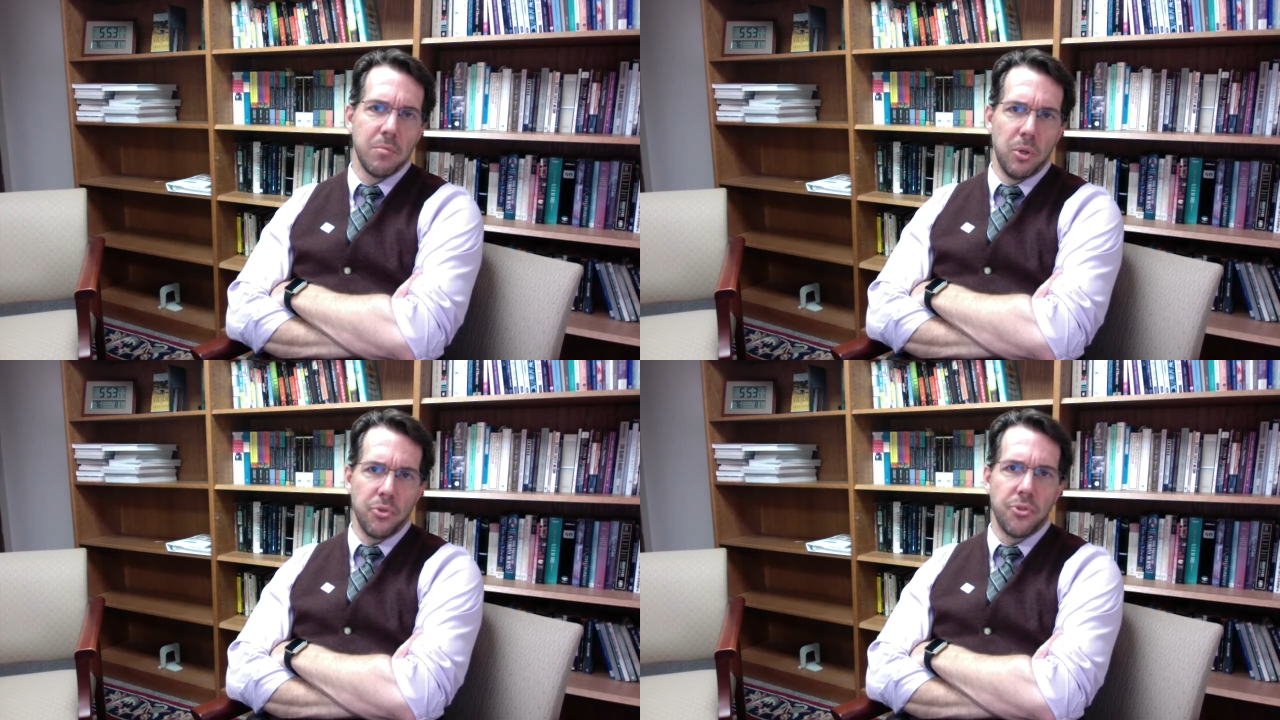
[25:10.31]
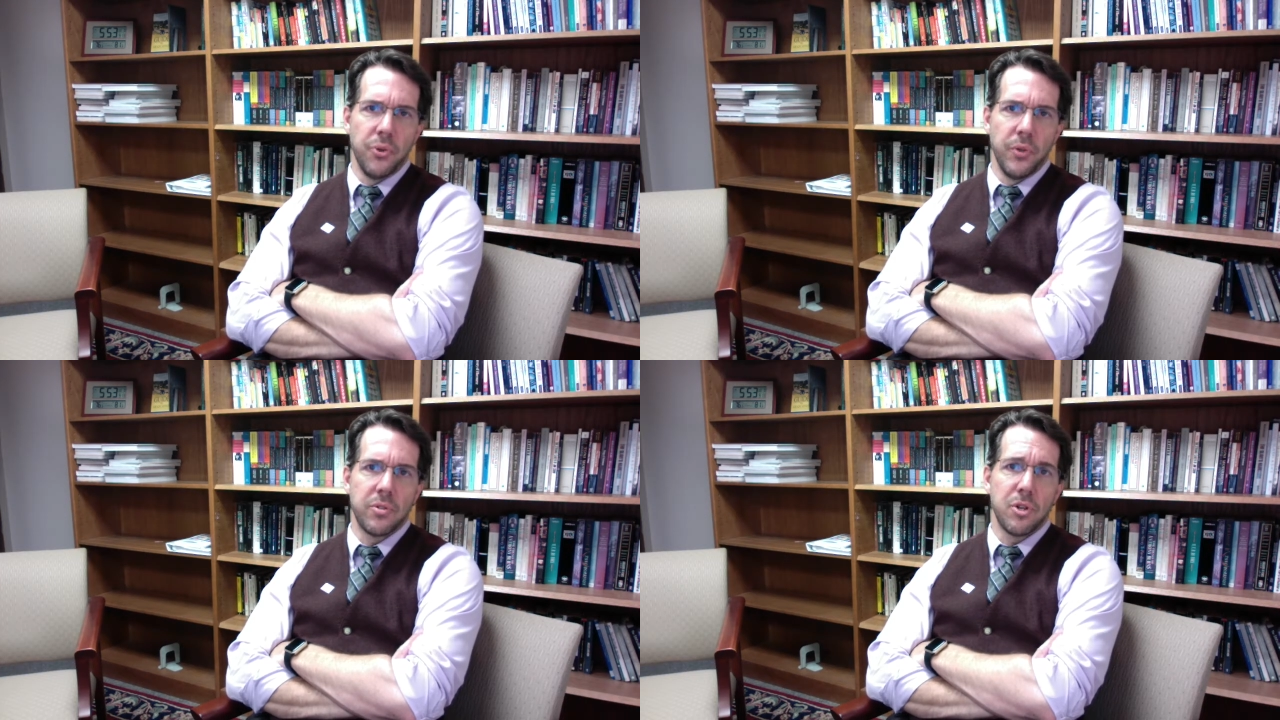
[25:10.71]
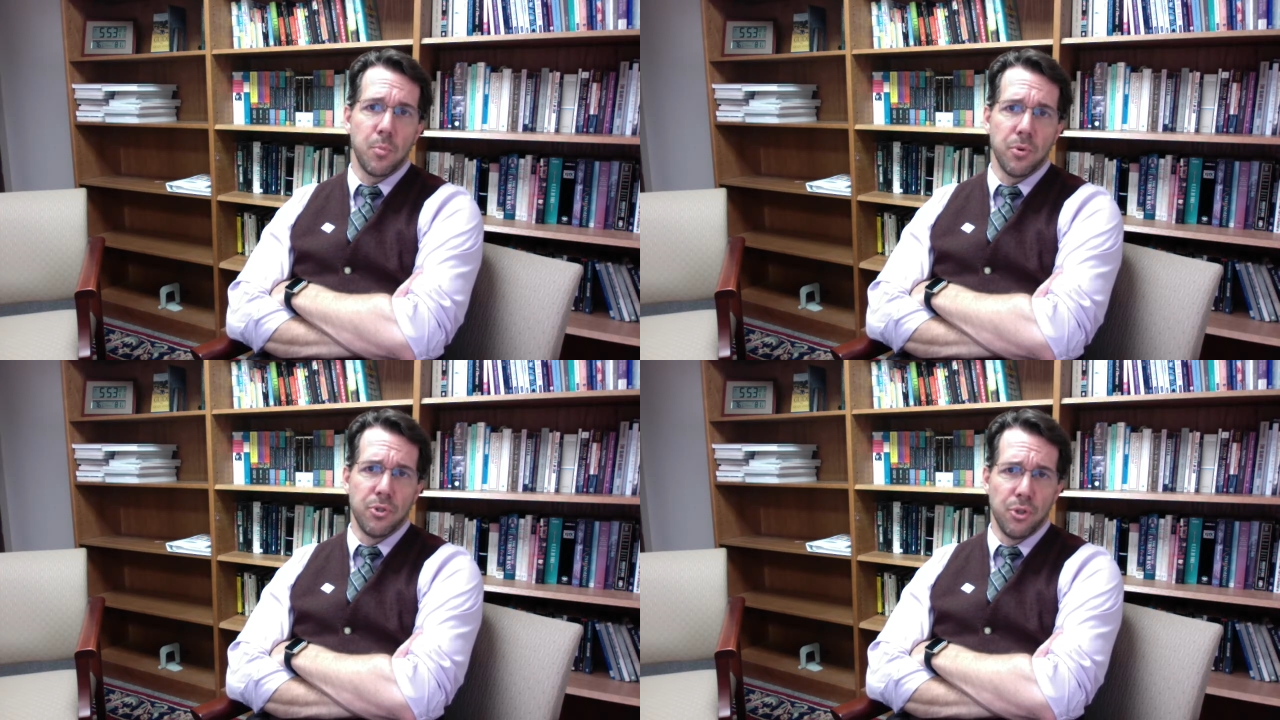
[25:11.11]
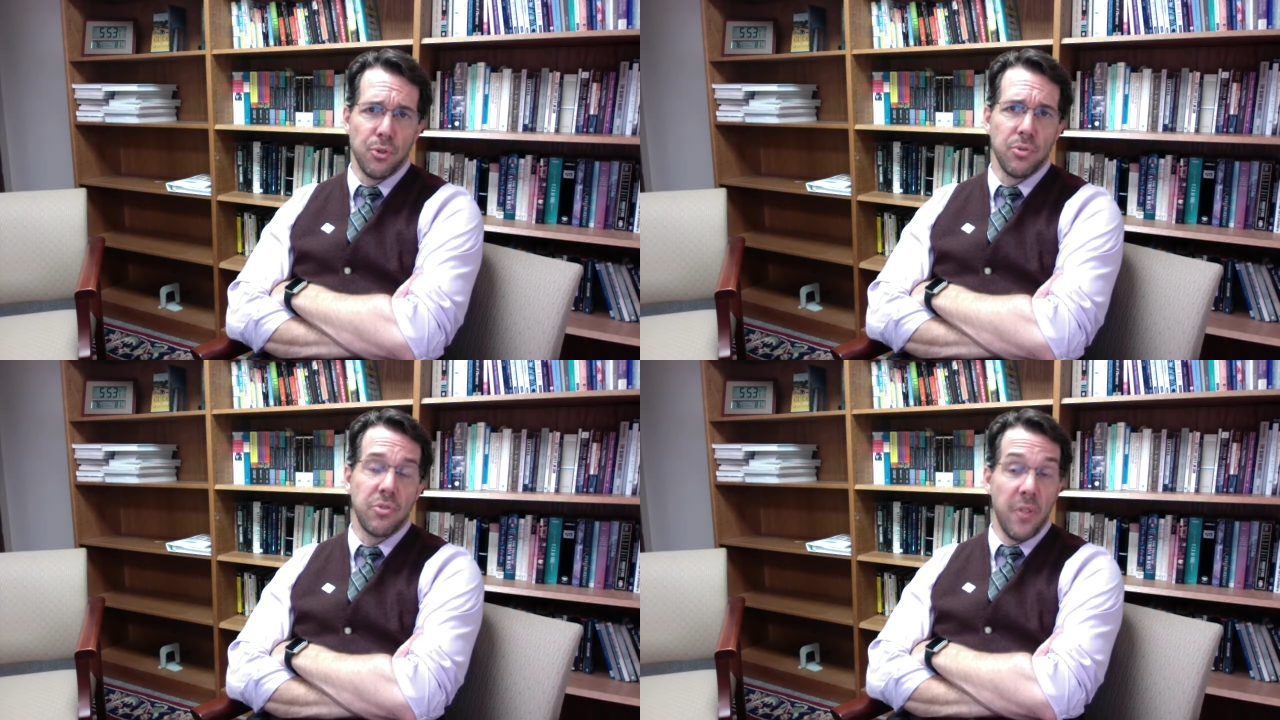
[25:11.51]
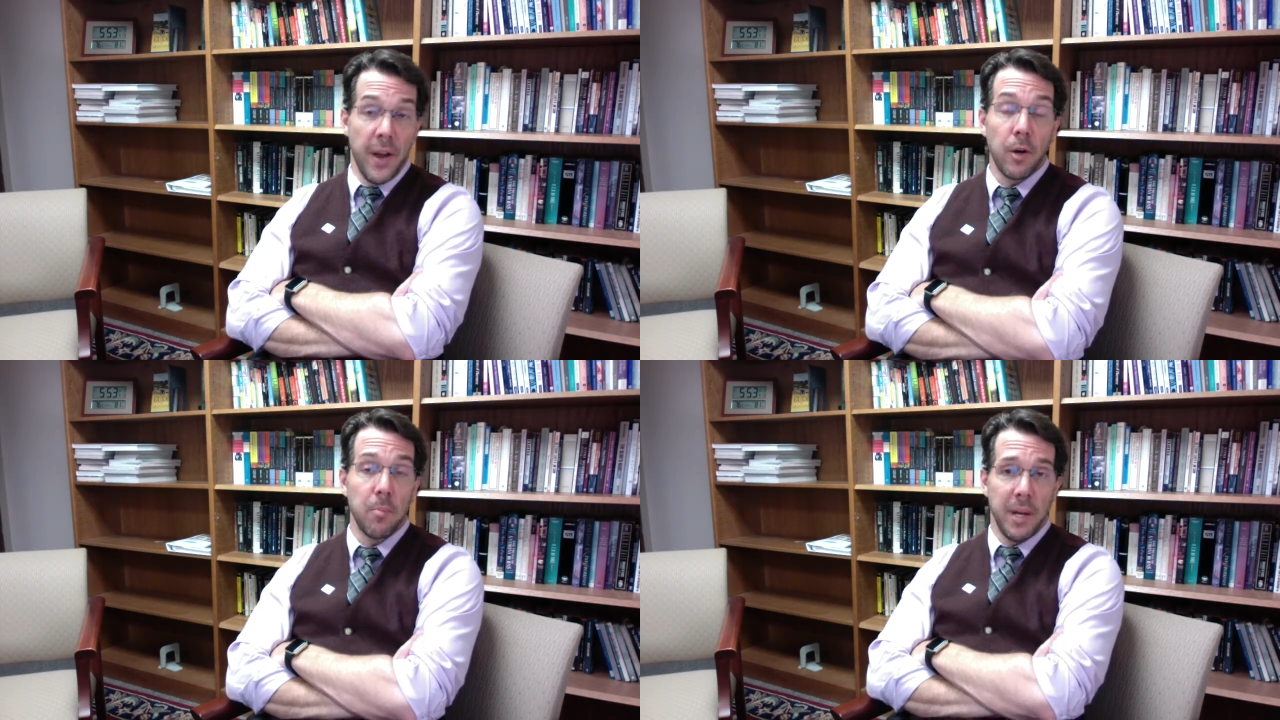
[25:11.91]
most students to produce
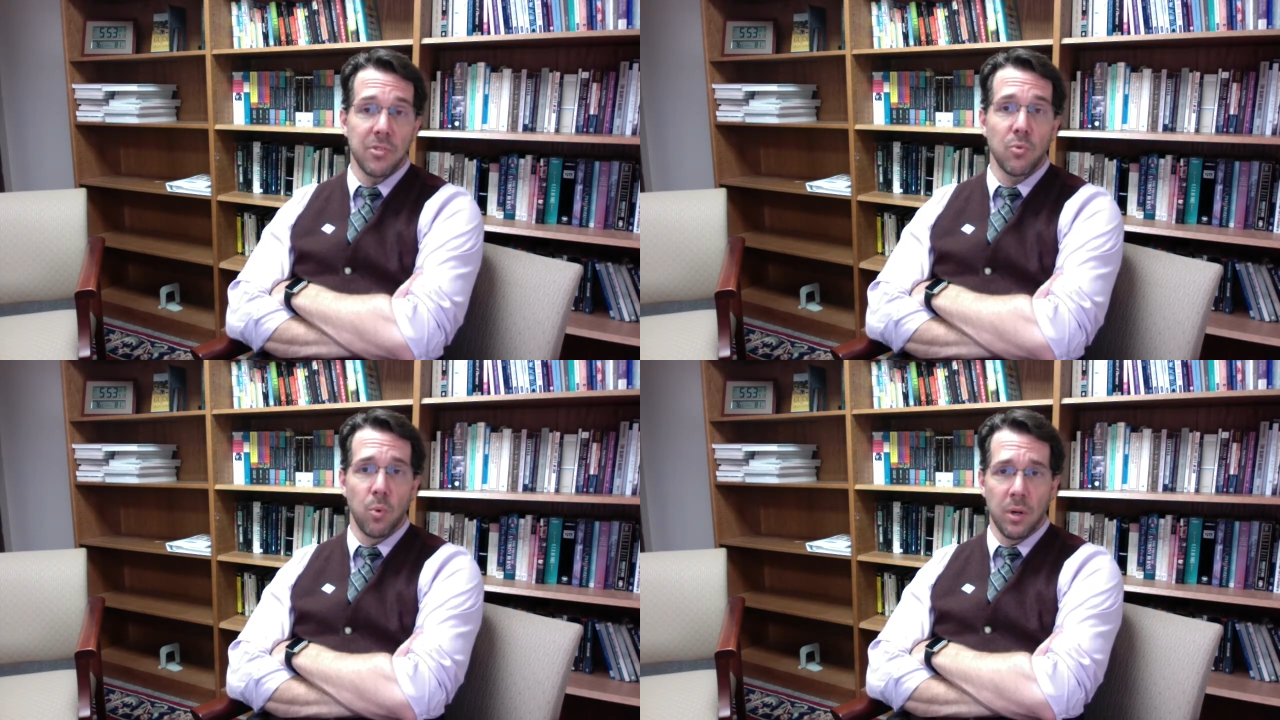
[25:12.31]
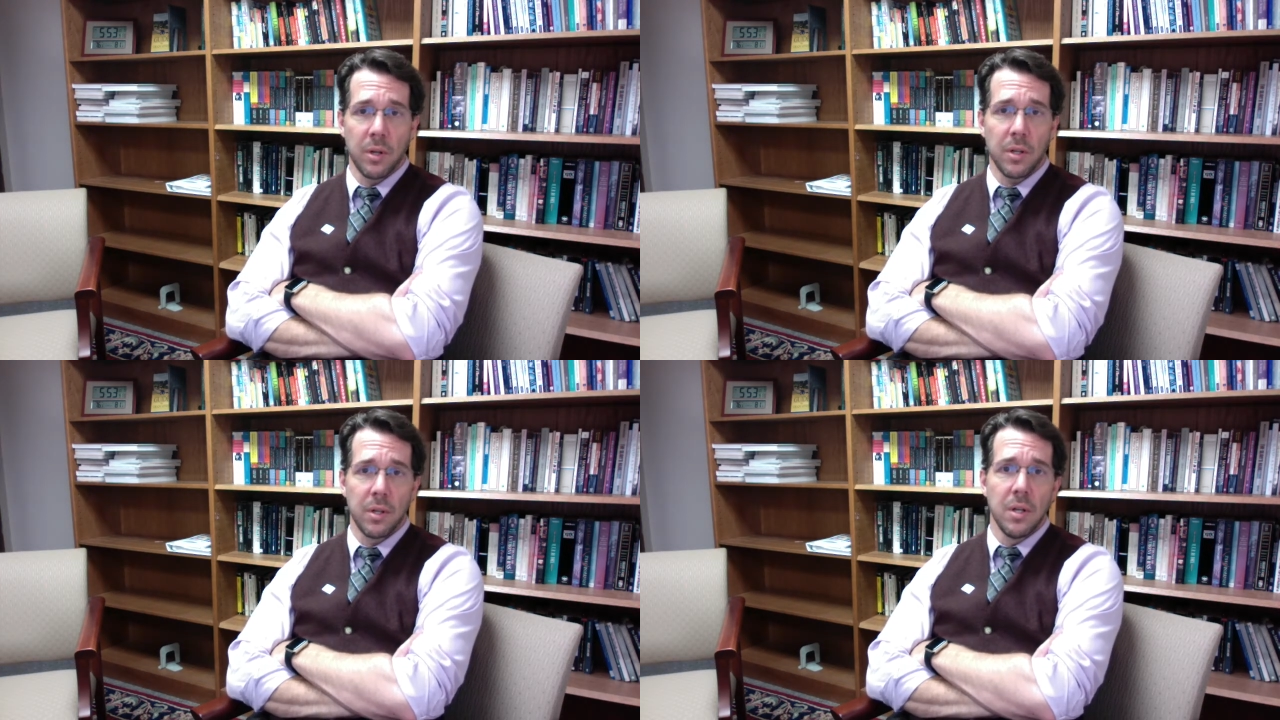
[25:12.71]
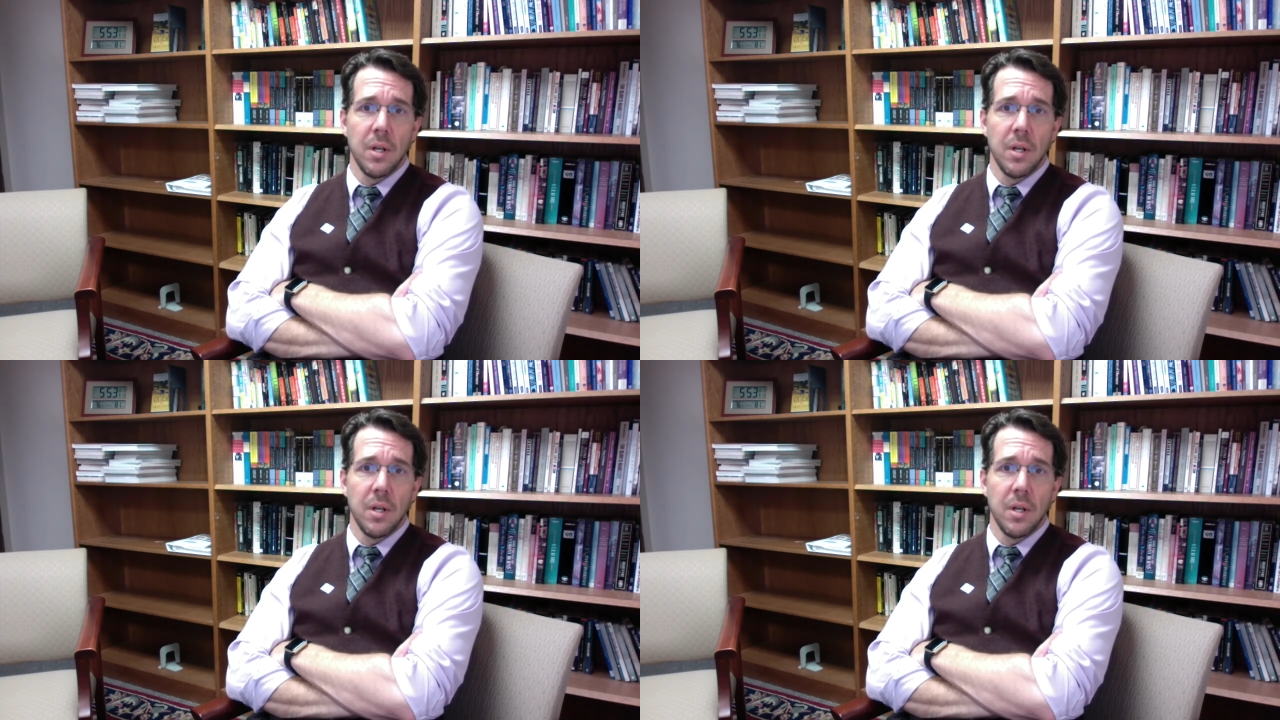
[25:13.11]
their best work.